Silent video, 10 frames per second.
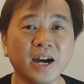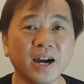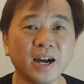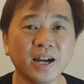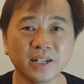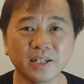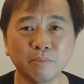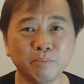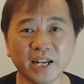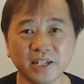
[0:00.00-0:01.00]
are, the
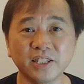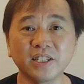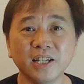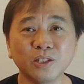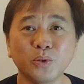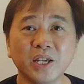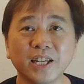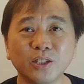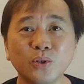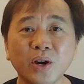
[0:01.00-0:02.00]
better chance we
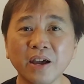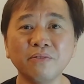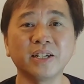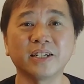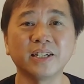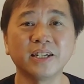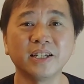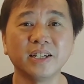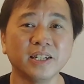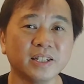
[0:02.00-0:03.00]
get to heaven
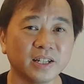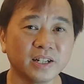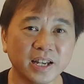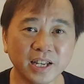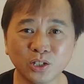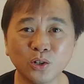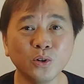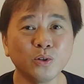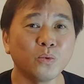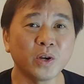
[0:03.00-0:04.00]
the less
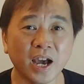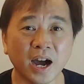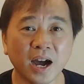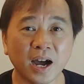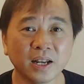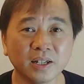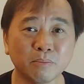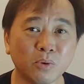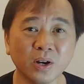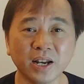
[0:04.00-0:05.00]
good we are, the
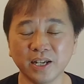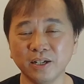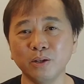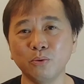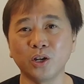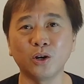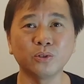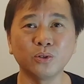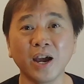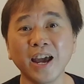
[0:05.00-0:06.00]
more likely we go
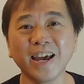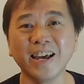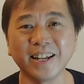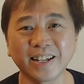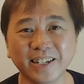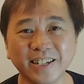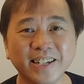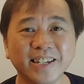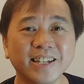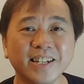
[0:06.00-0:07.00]
to hell.
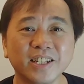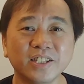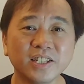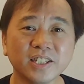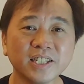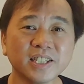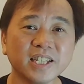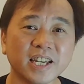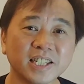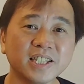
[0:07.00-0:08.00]
Jesus
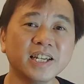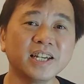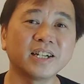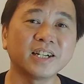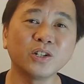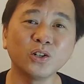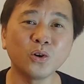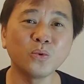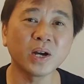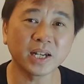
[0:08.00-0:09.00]
says here,
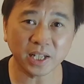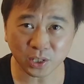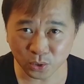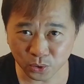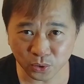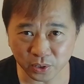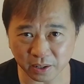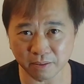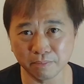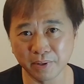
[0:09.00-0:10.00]
no one is
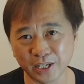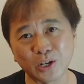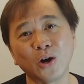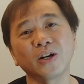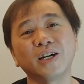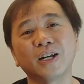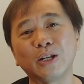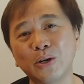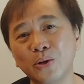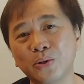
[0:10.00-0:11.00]
good but God
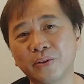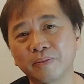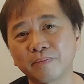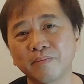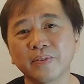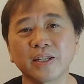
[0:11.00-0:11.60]
alone.